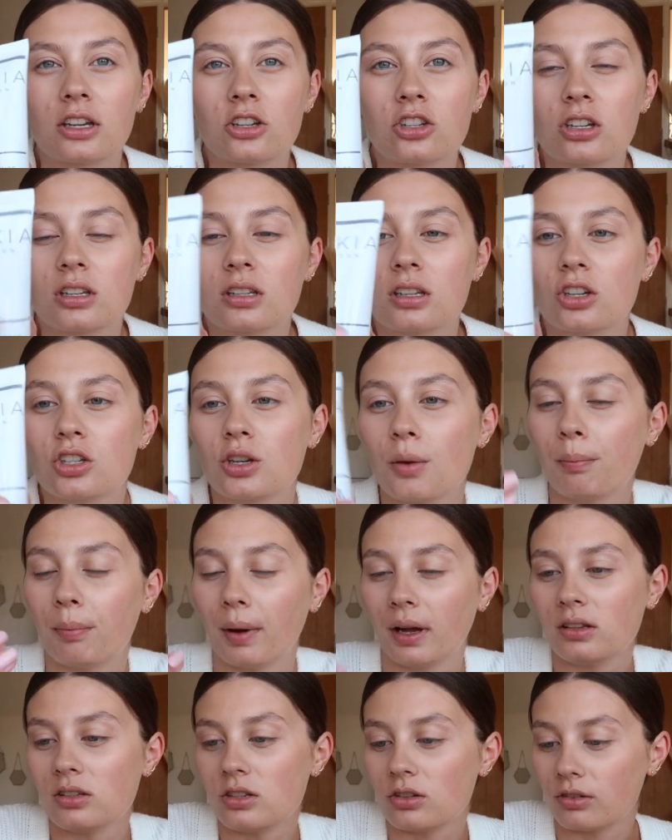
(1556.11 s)
It's just such a
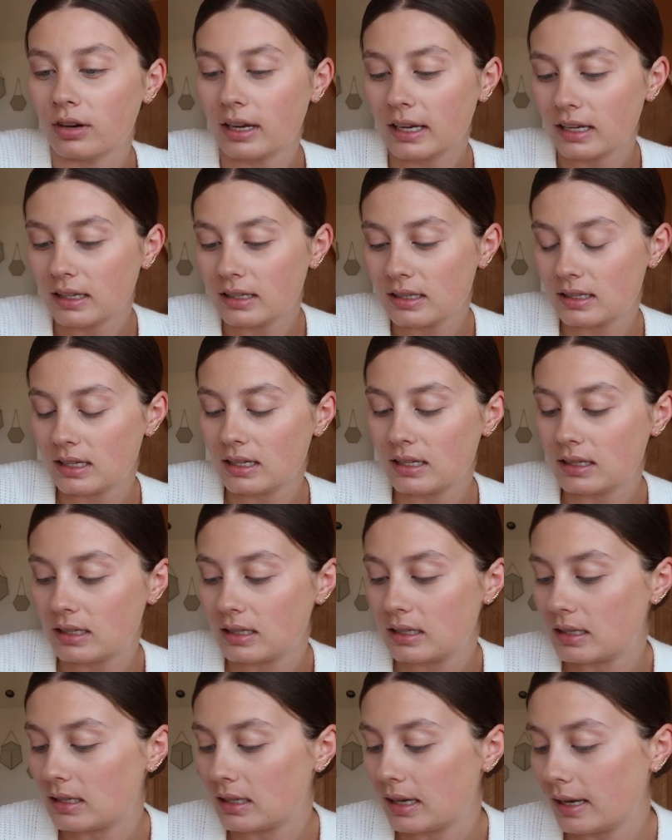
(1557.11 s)
buttery
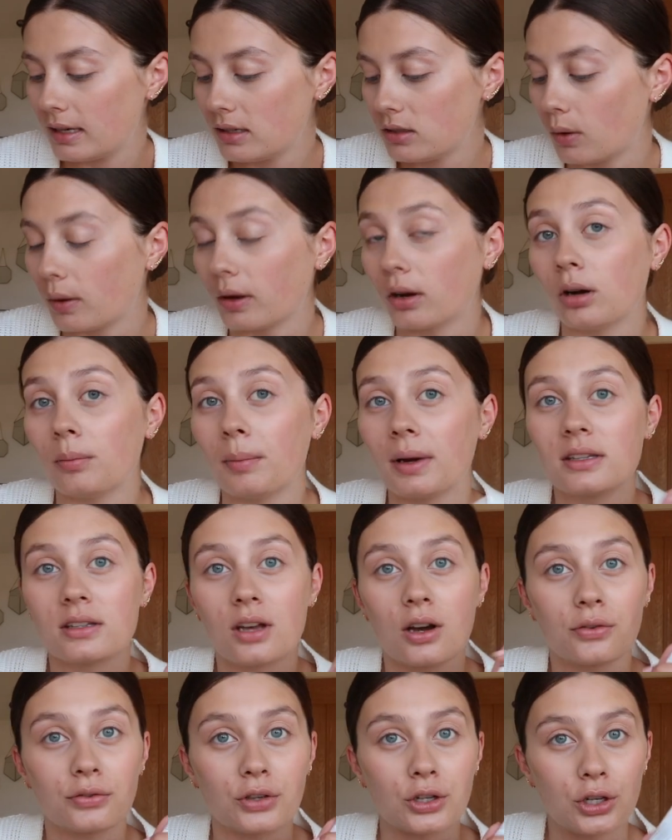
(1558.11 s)
consistency, so I got
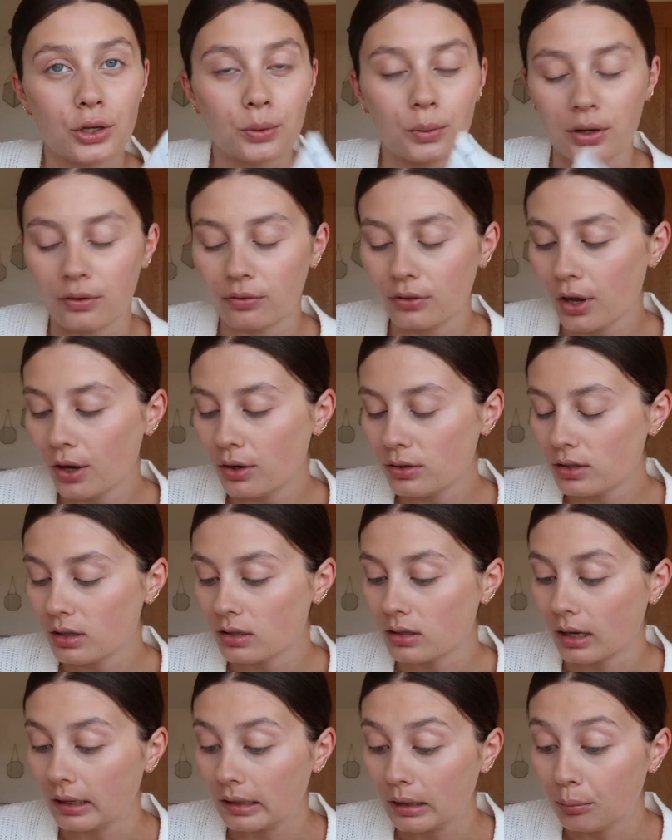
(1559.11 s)
myself a new one of those
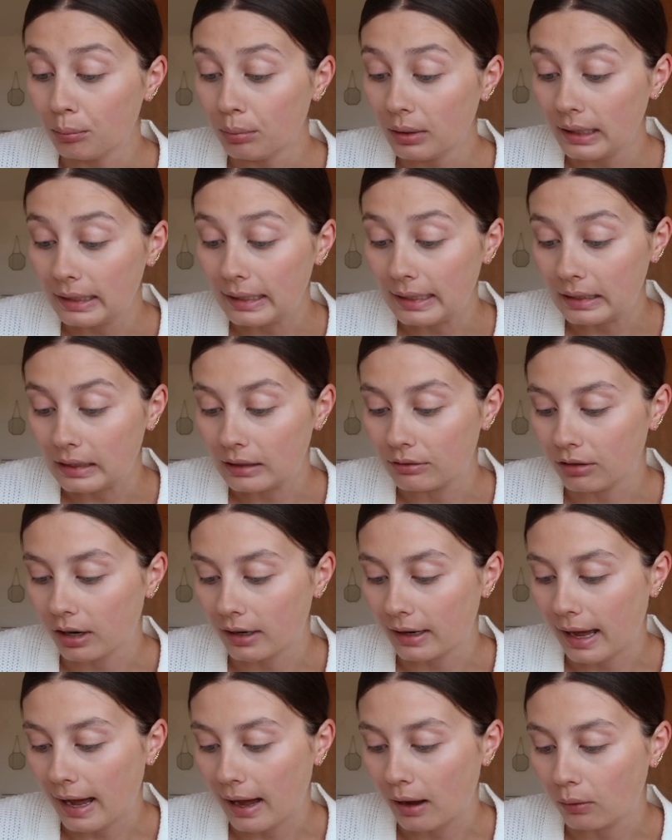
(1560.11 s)
because I'd completely
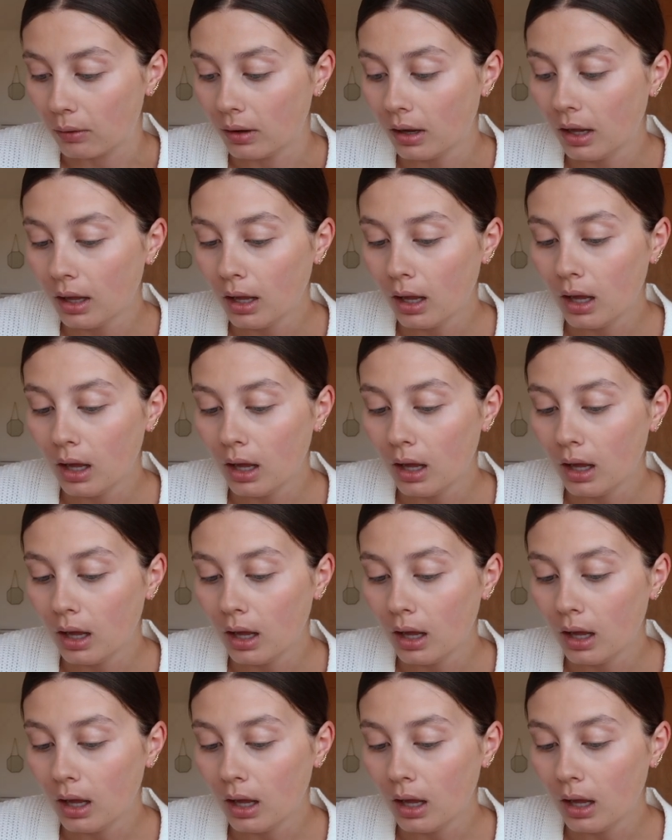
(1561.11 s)
run out